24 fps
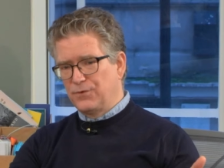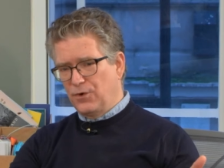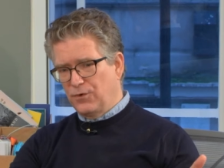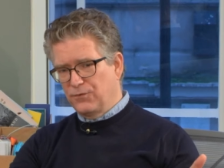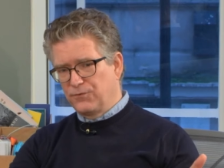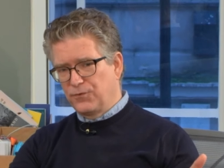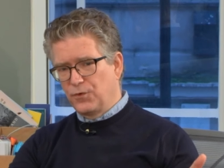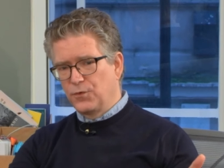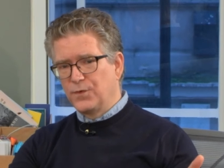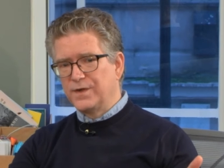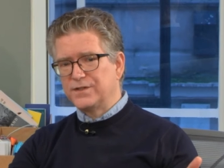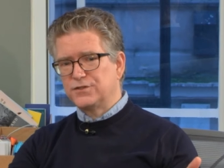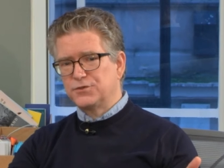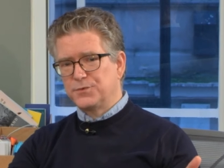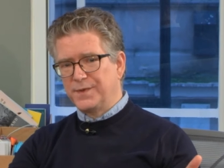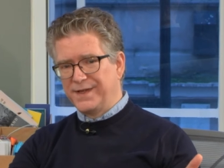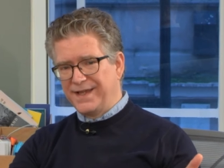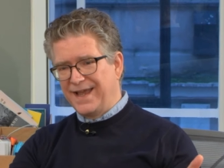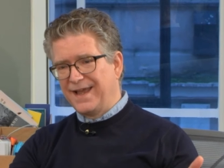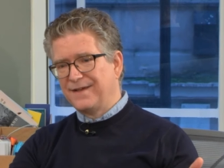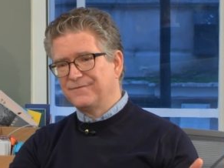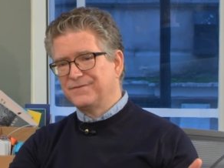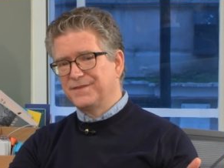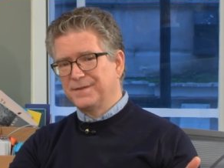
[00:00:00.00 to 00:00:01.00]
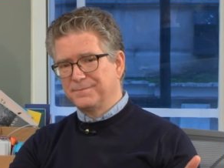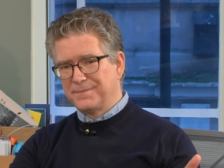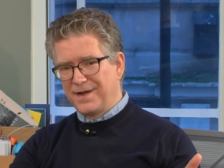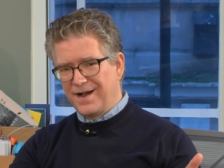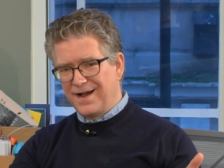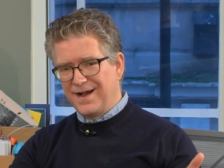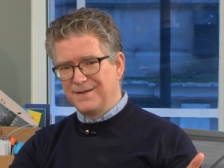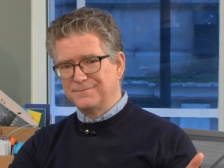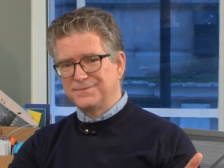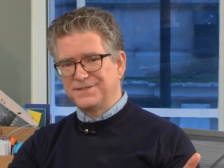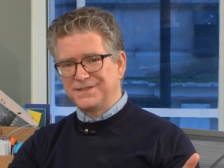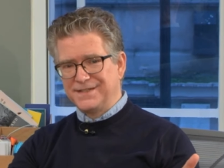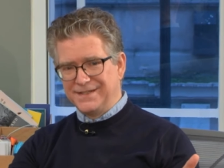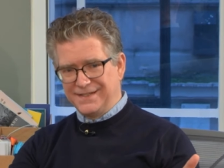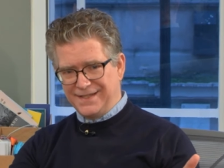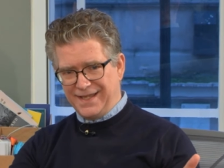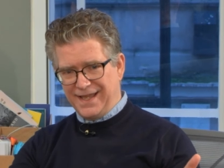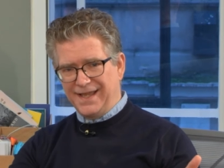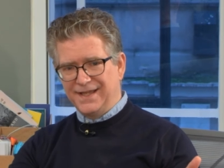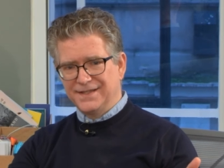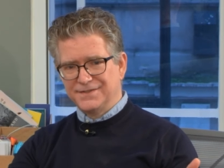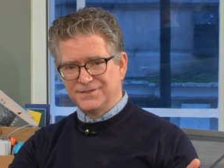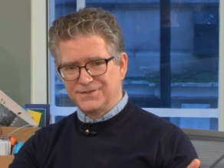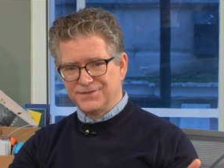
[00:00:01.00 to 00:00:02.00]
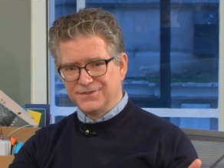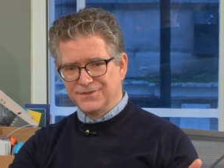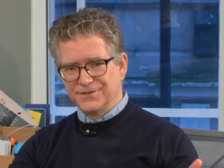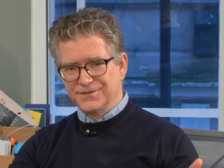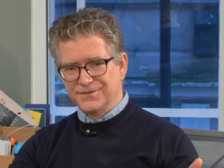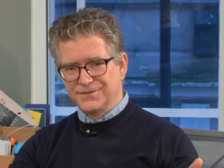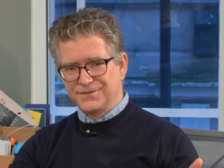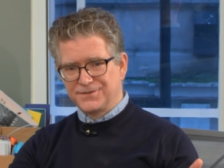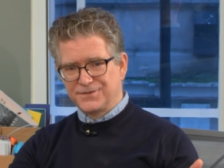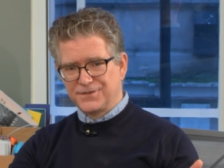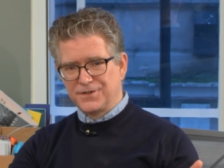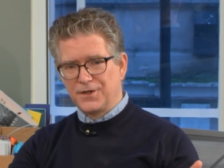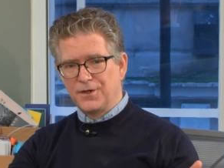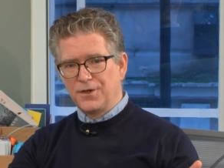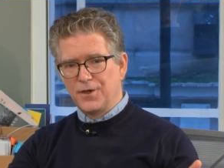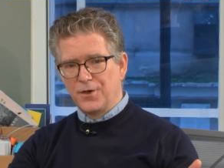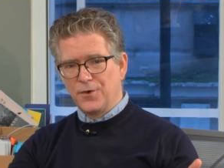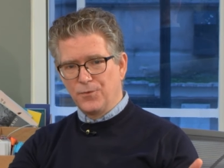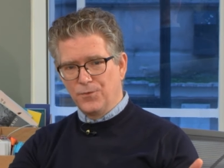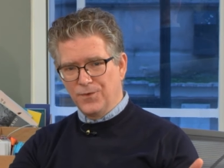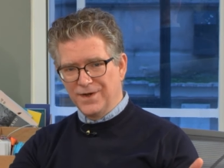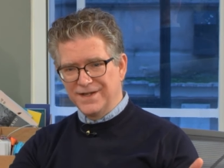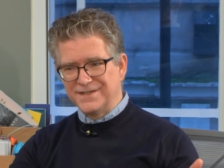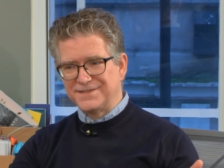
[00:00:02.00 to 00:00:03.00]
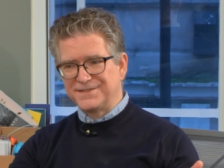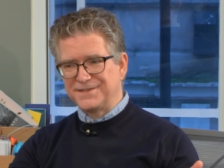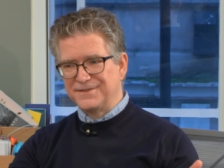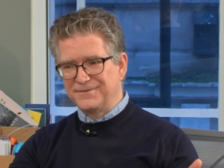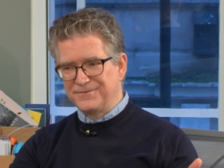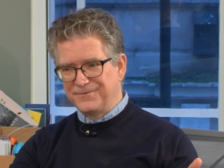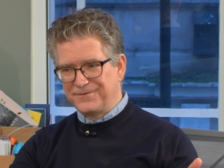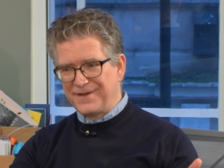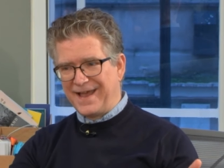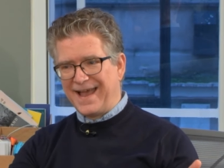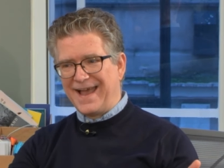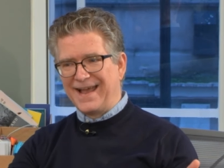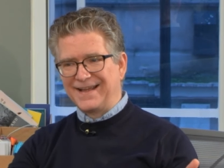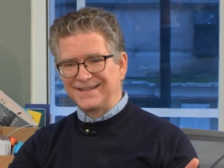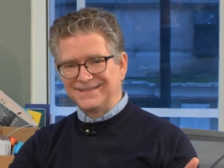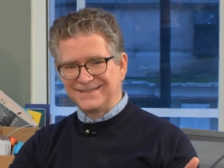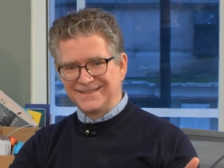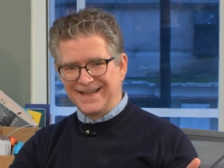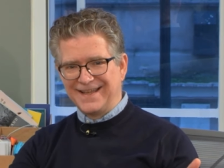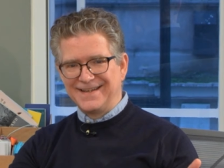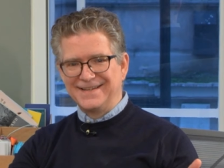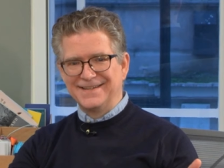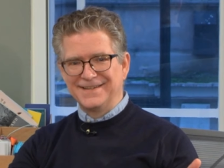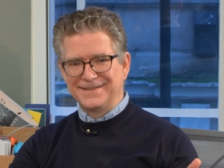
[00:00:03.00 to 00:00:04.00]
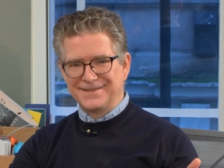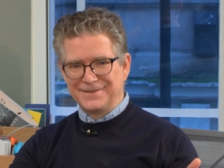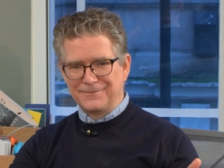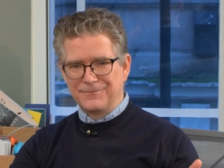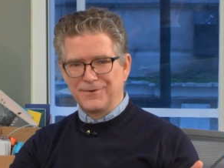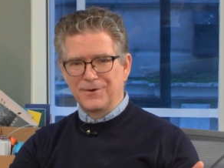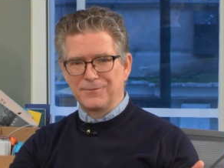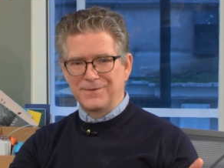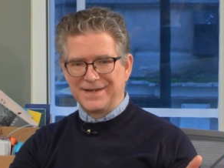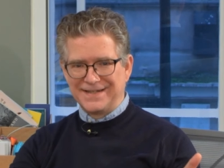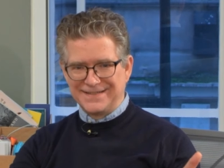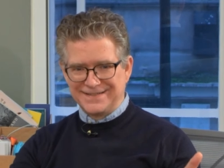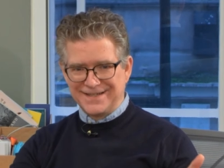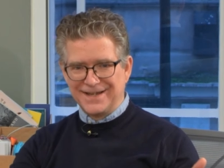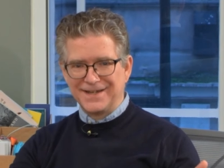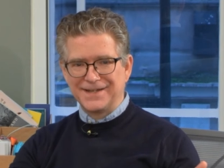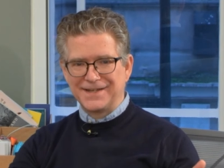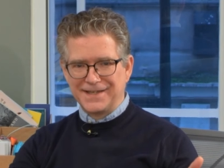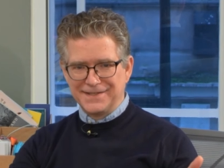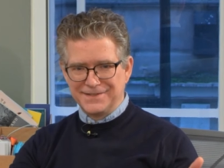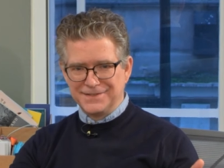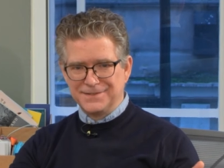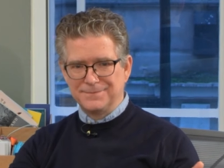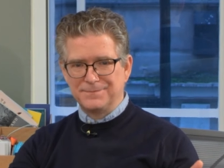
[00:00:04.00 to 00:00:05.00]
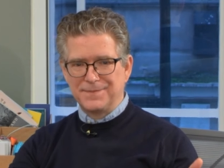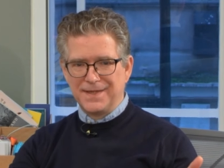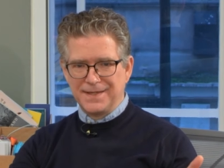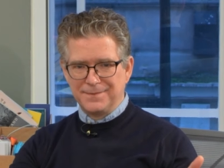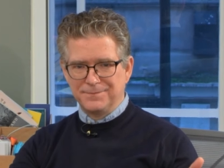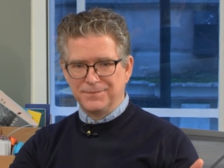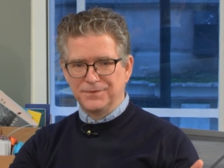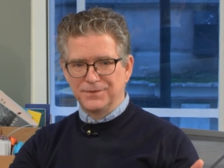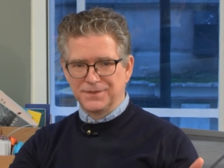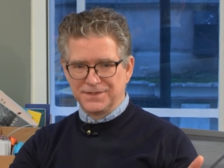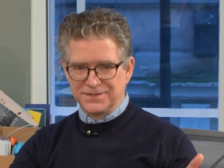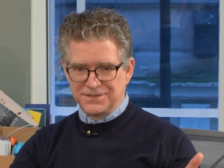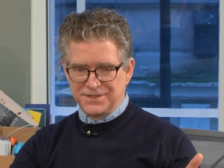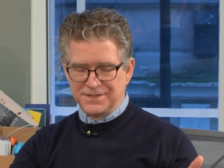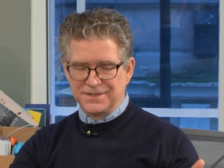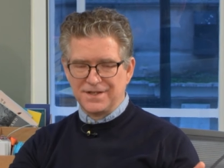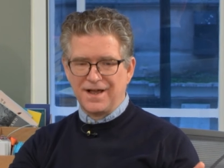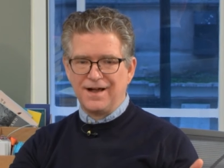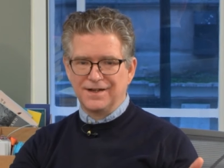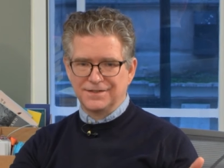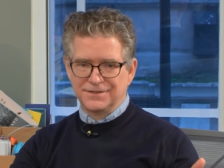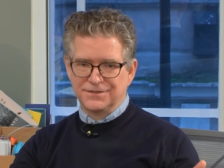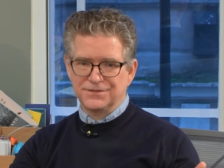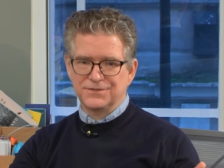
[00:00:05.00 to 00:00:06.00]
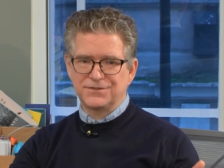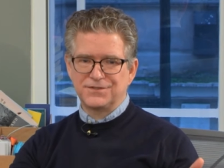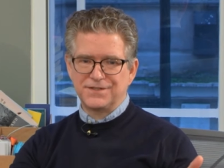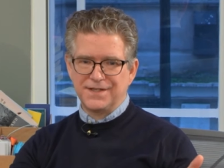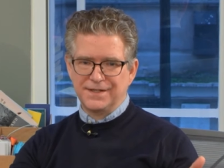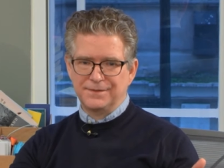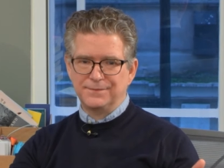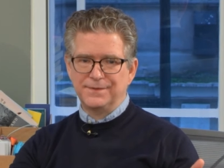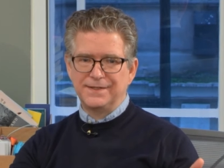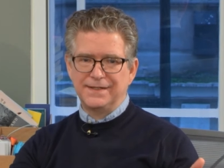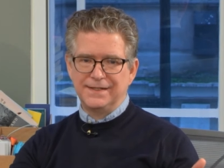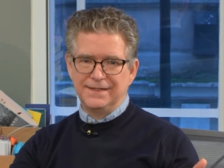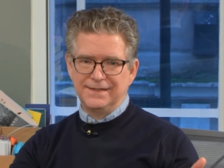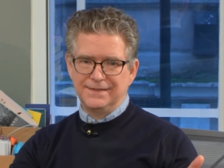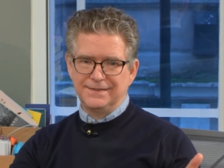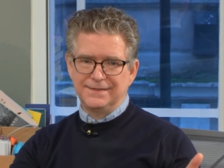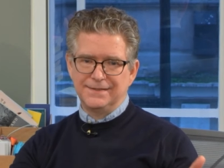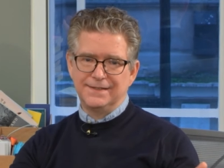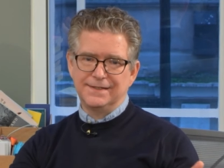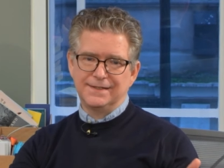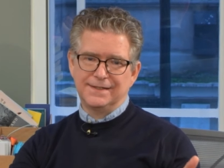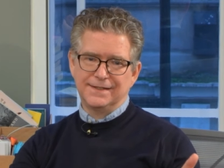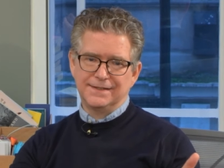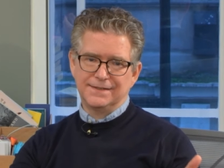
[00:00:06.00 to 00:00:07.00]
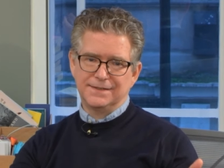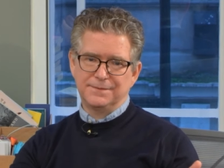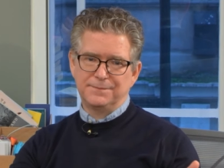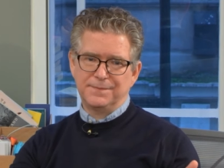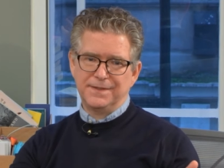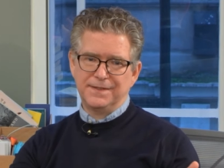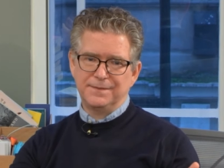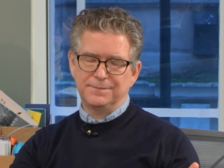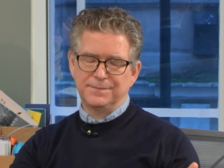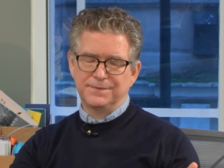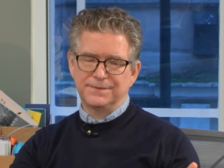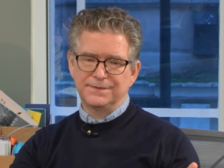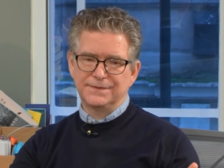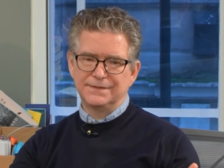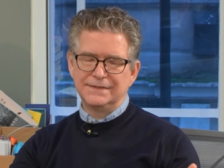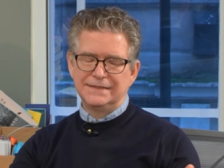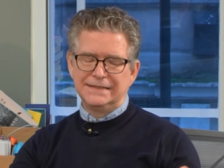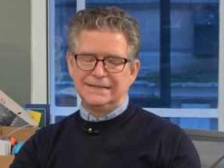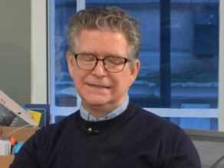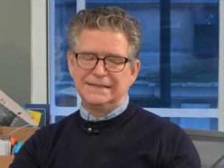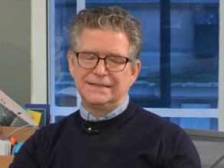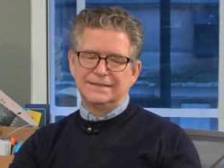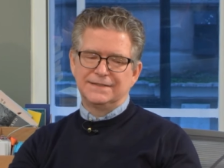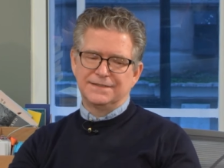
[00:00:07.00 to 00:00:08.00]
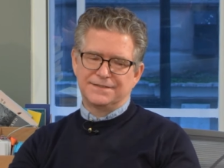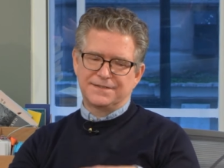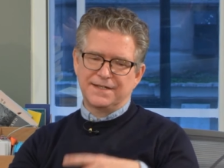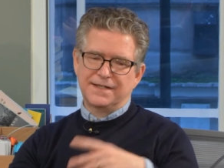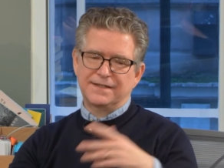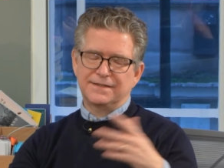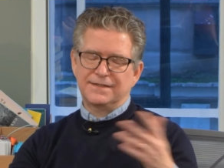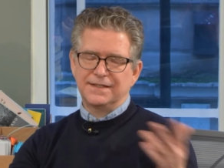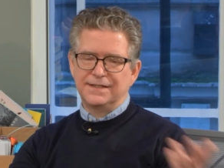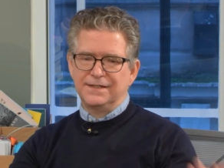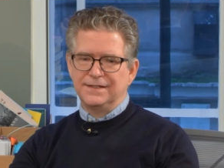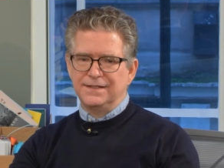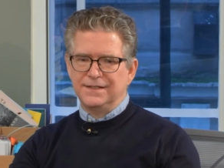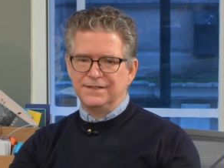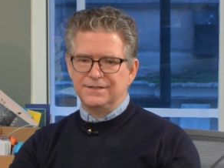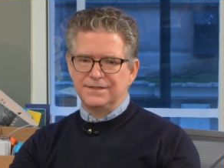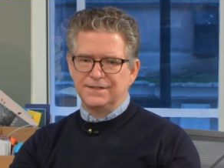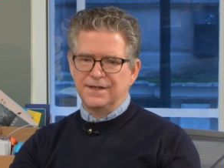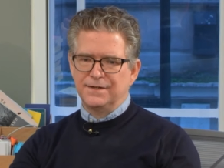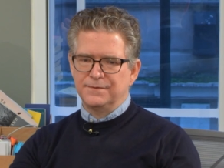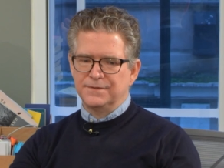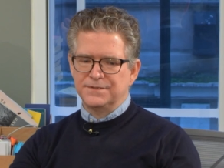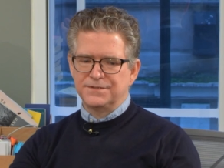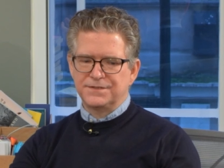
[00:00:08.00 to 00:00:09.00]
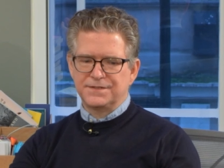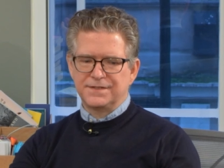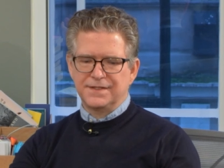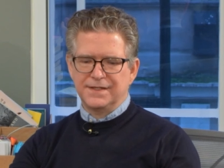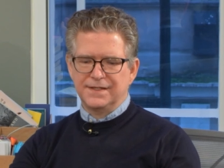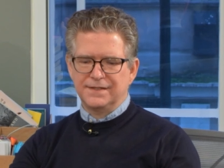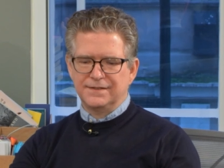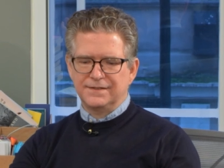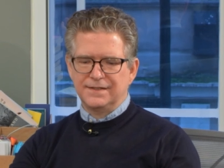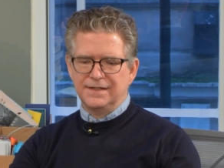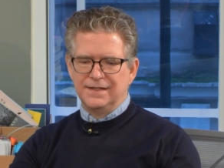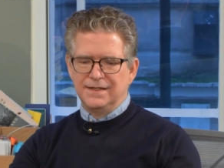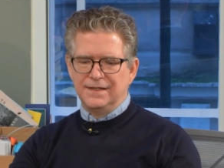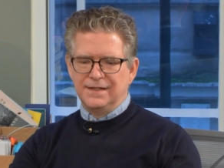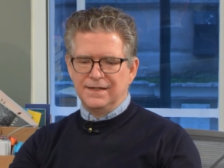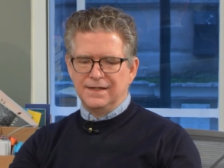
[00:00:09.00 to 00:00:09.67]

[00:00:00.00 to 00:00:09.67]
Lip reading: you, or for which we have the biopsied cancers, was in fact data where we dug into people because the doctor said we needed to dig into people. The second thing you need to know is that